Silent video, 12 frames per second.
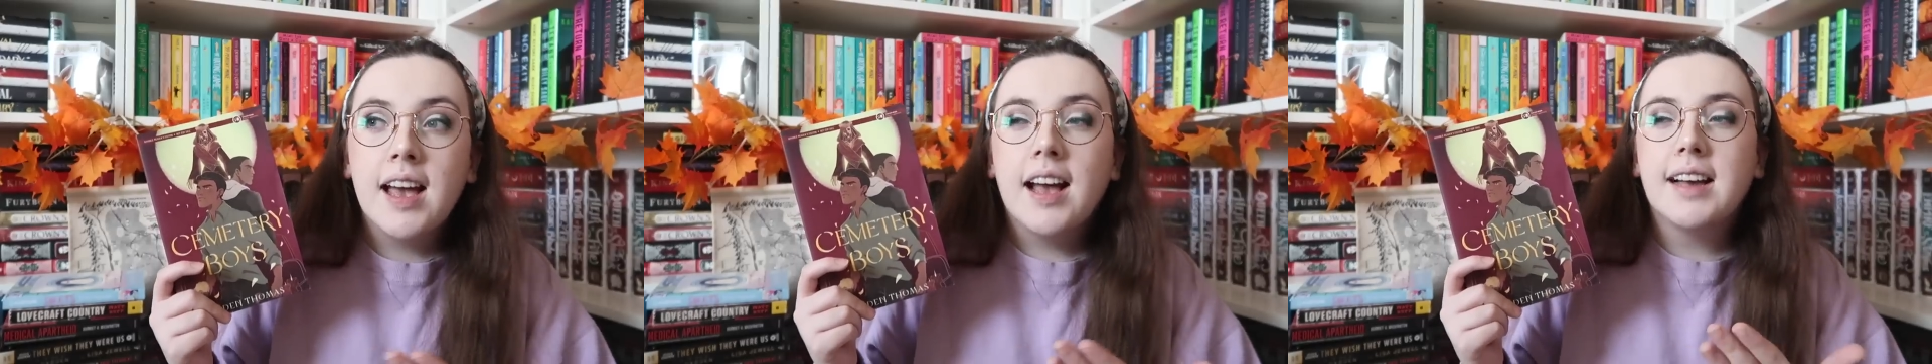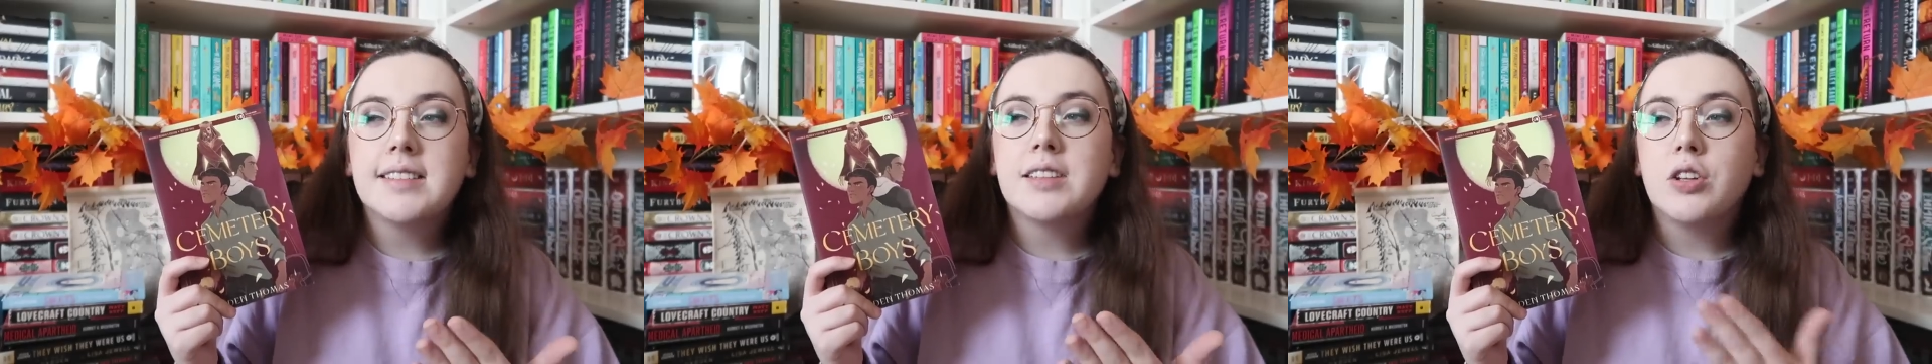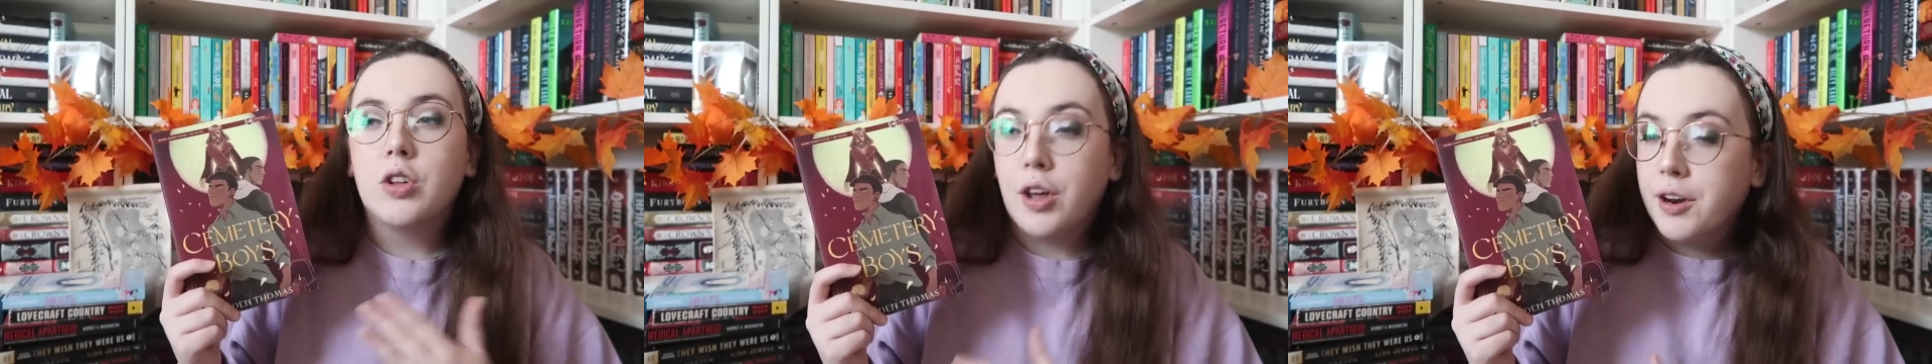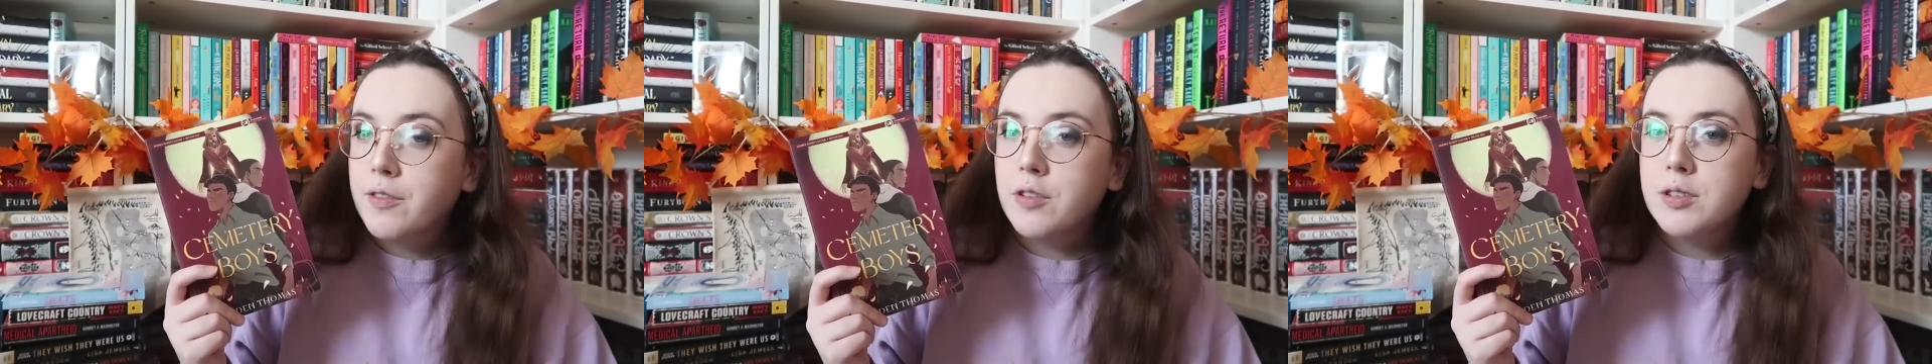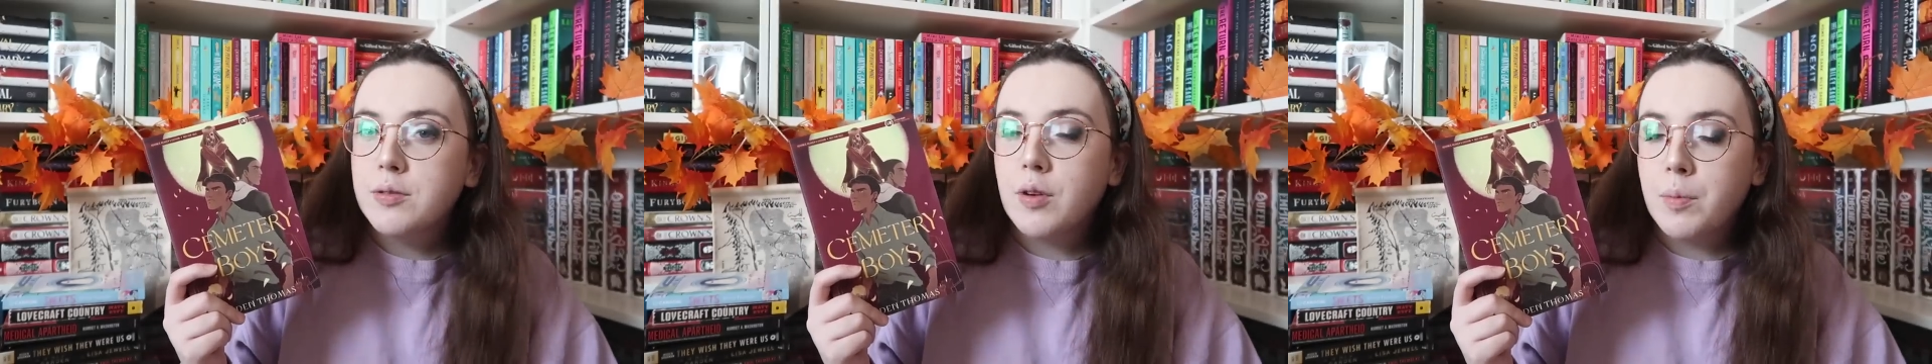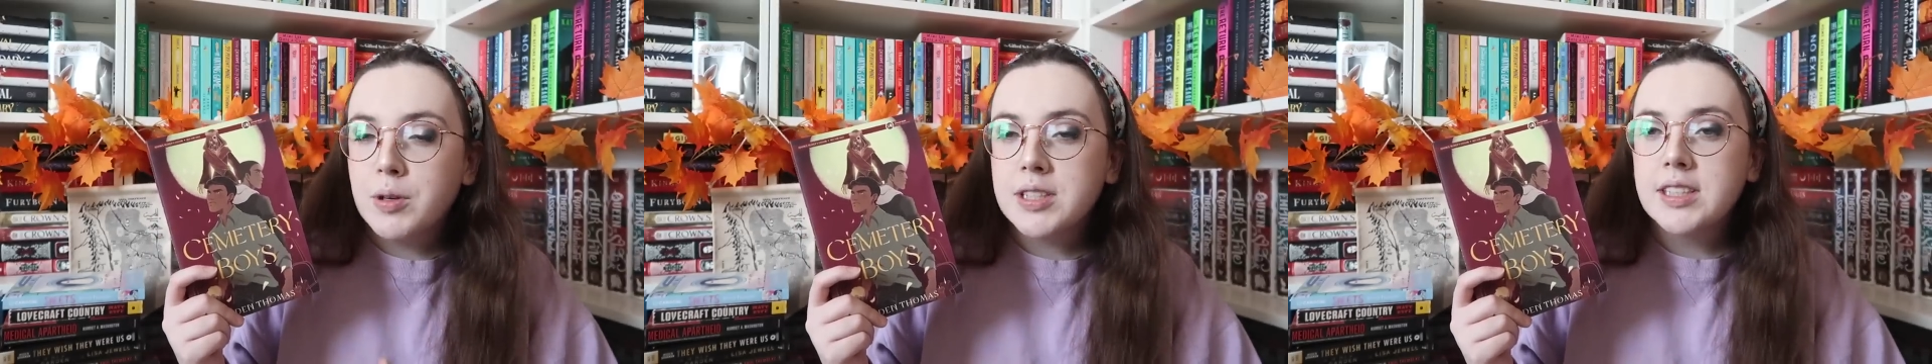has a lot of re
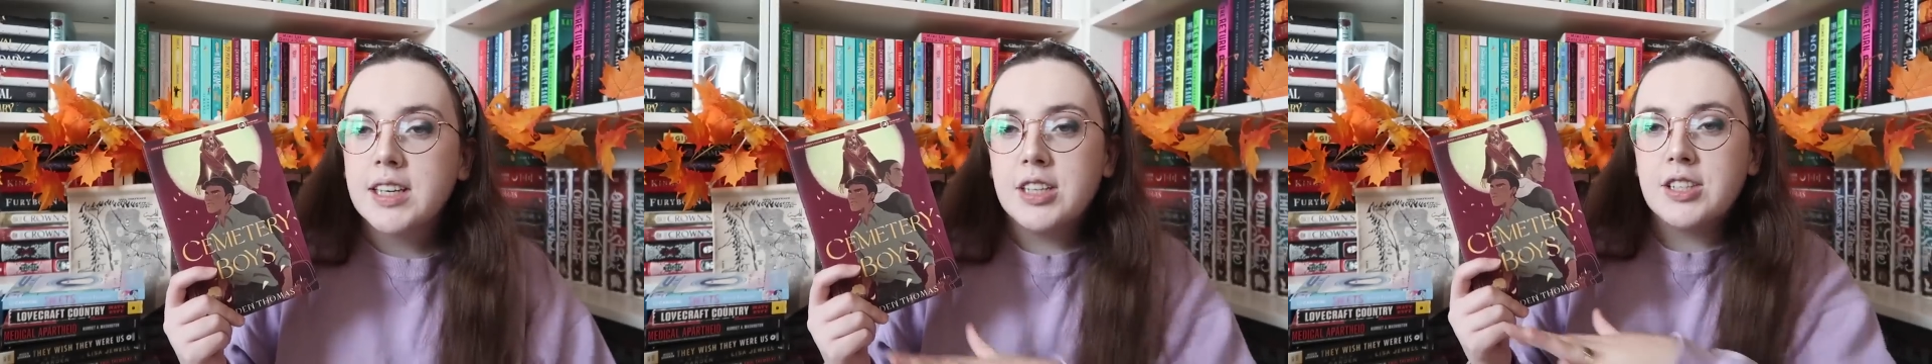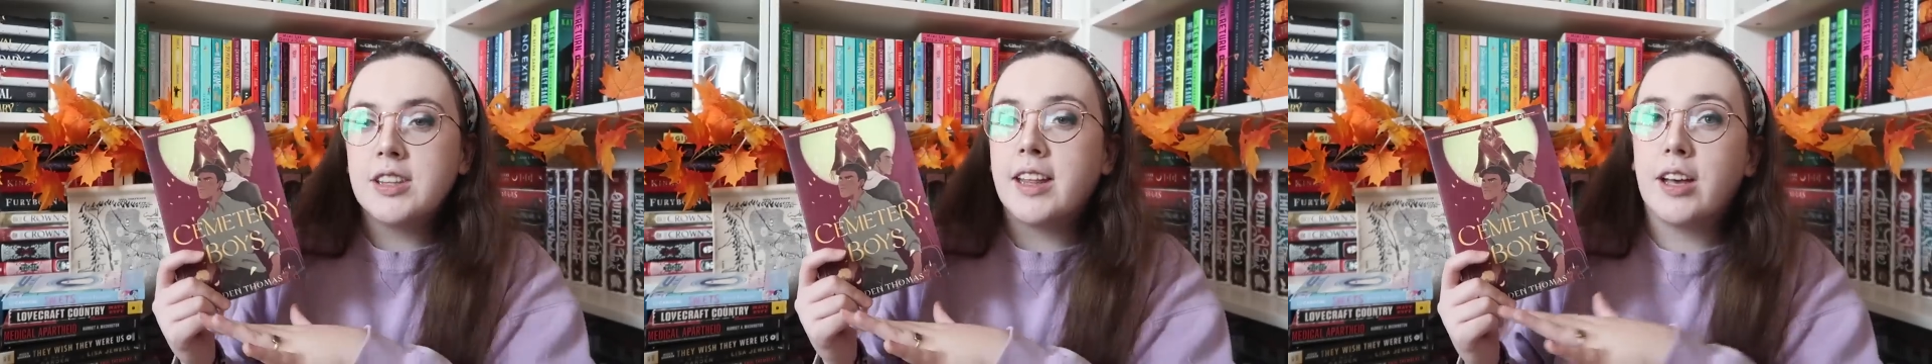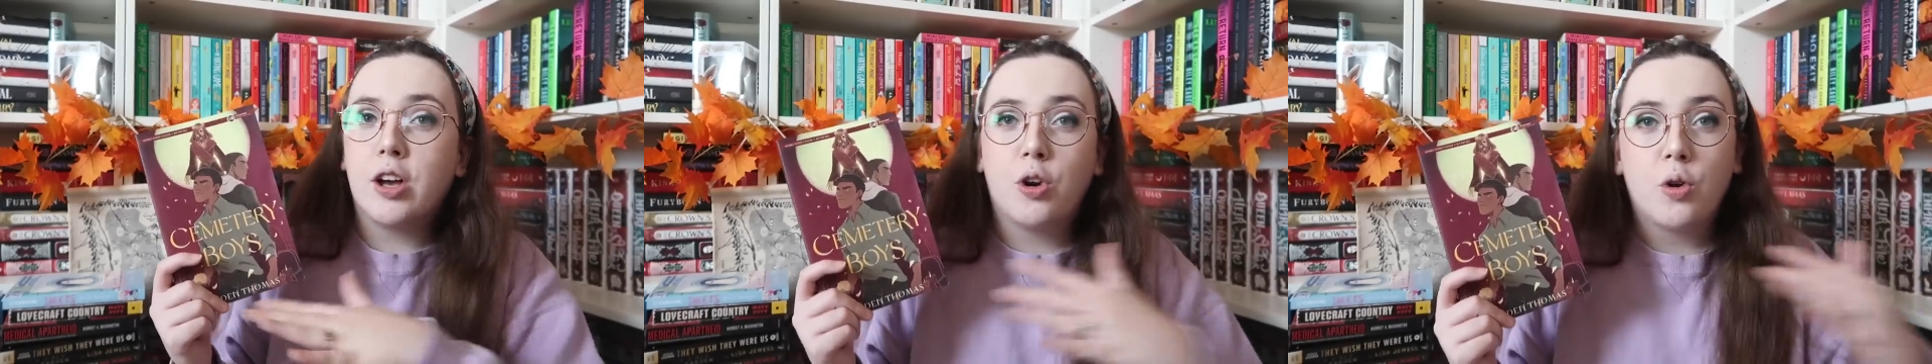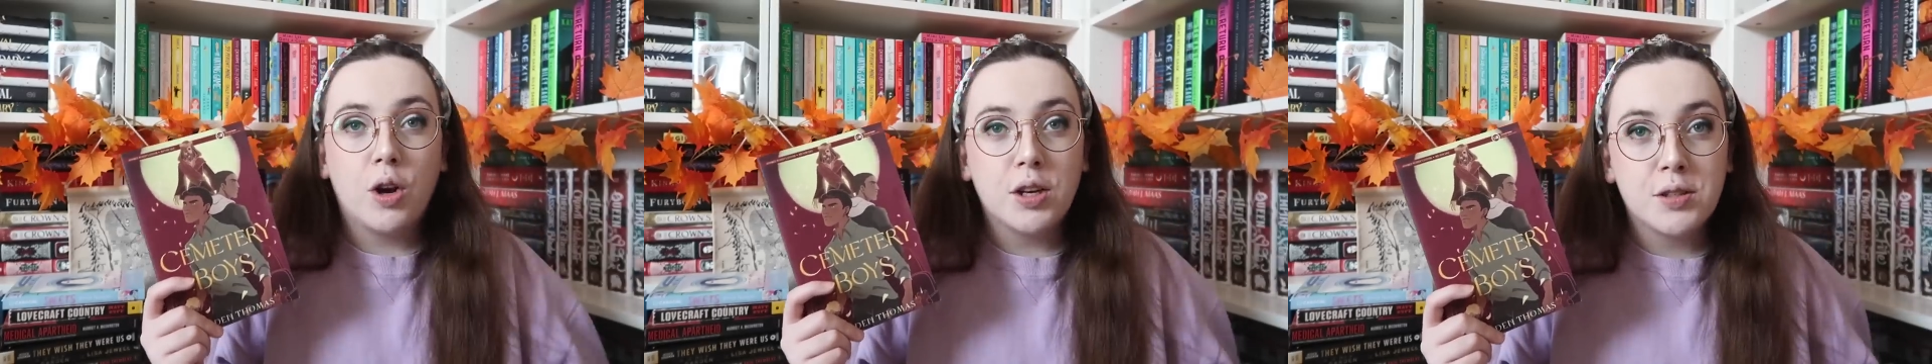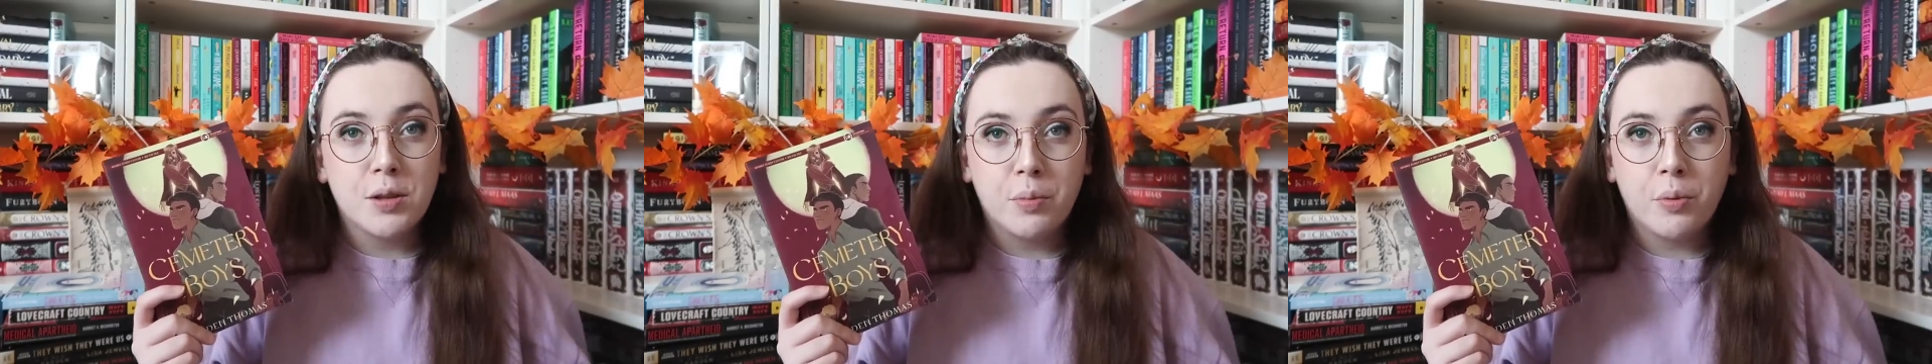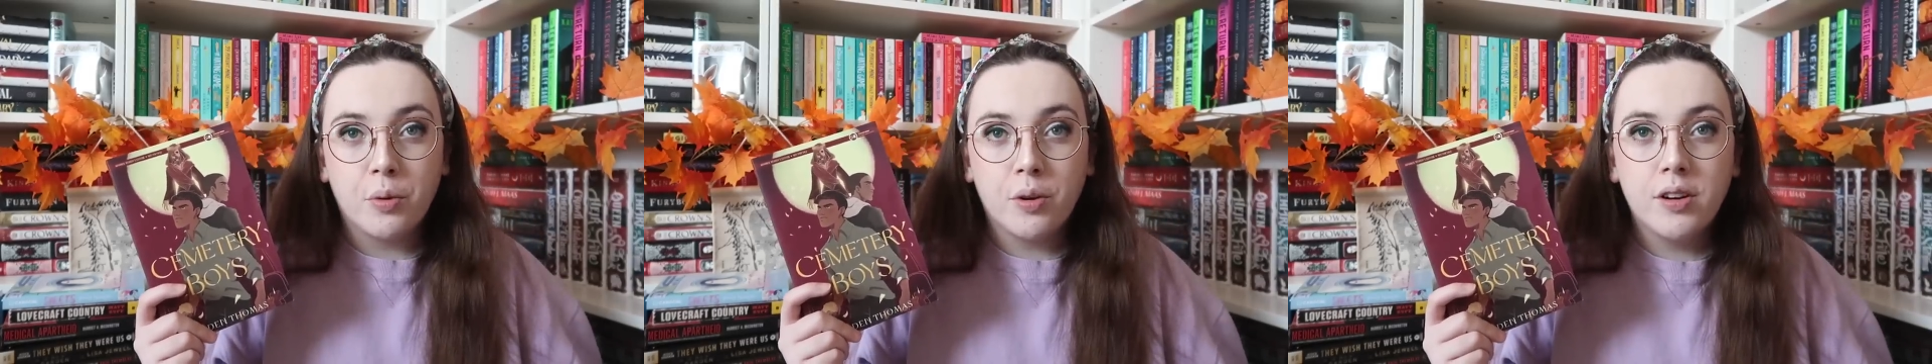representation, like across the
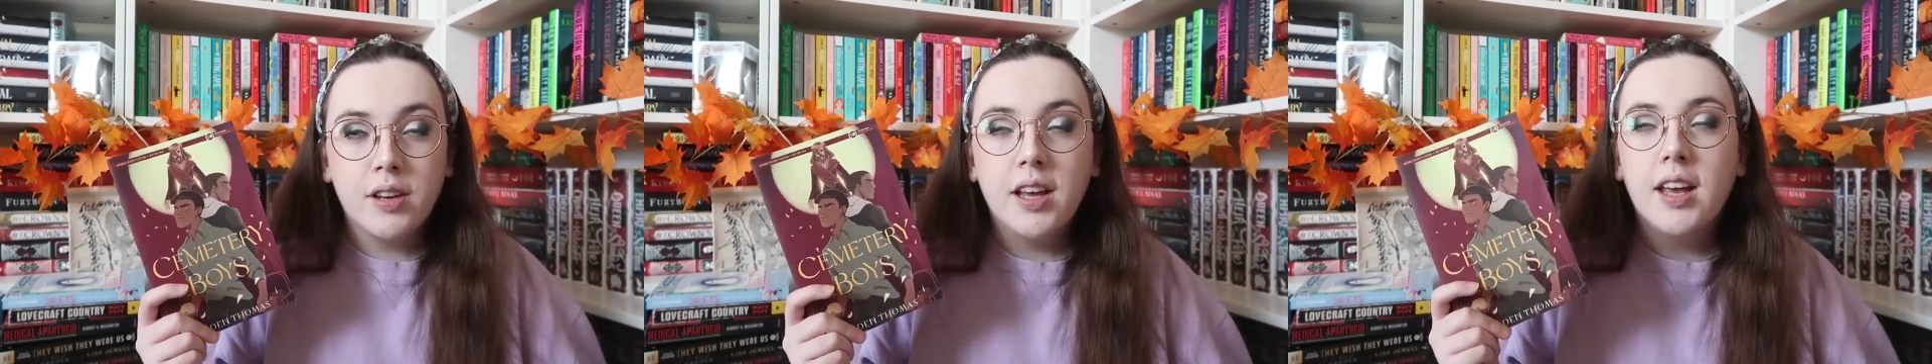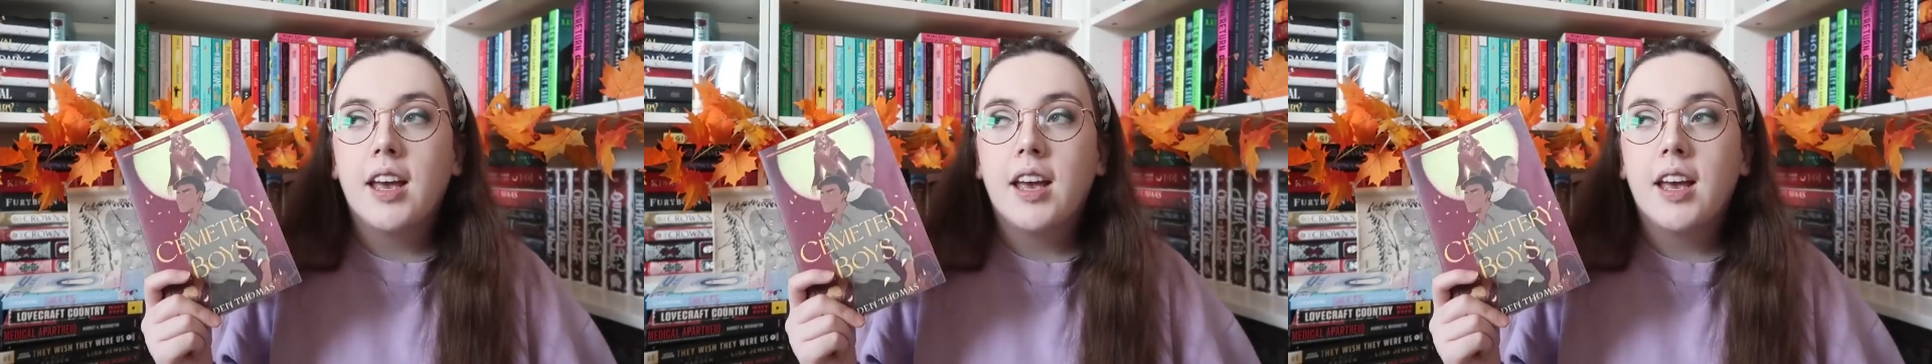board,